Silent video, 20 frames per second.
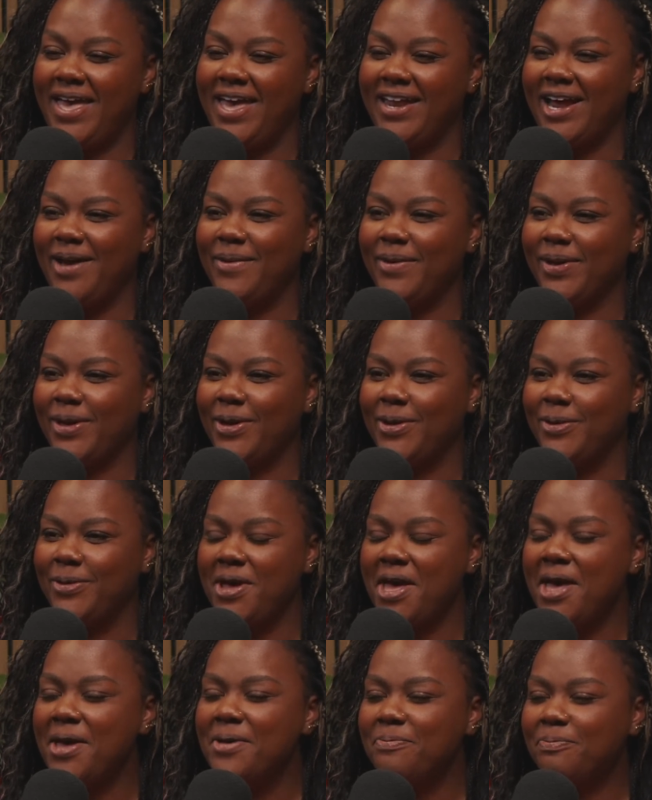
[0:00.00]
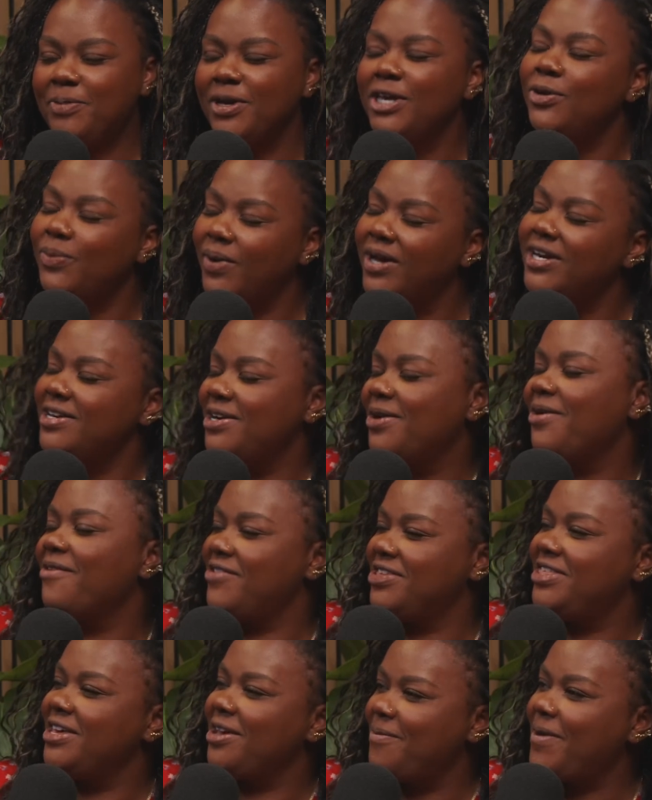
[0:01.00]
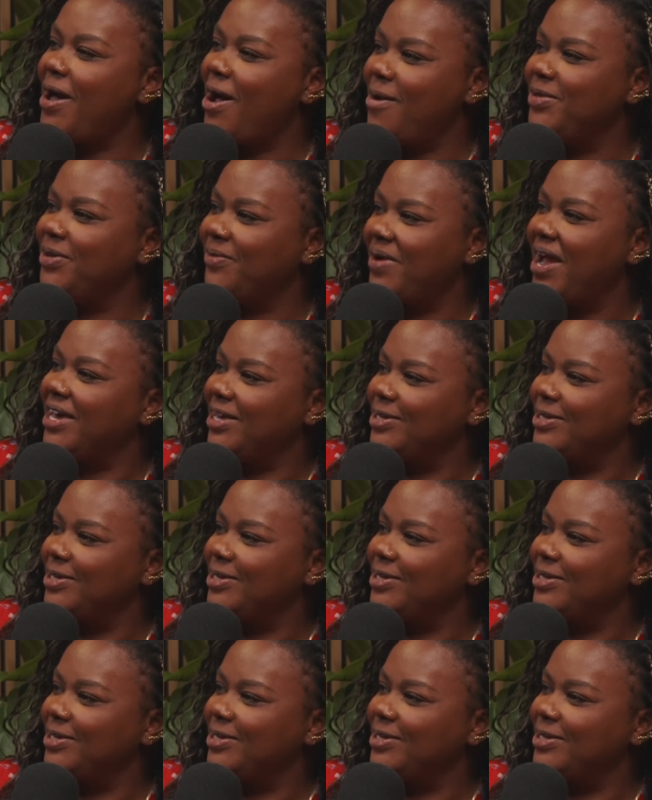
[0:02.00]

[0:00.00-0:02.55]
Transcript: And I would go, but you want to know everything about me, right?